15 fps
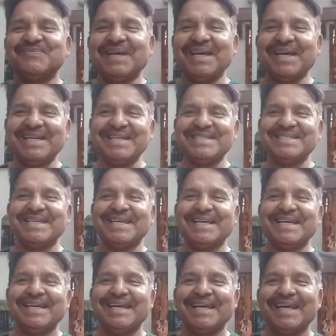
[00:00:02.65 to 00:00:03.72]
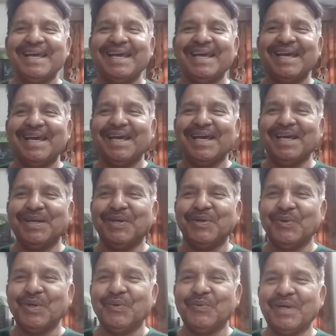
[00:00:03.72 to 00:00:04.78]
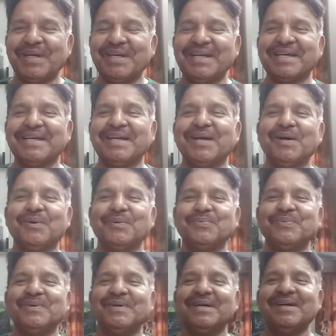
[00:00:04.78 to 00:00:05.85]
by Eddie Singh, and today we are taking out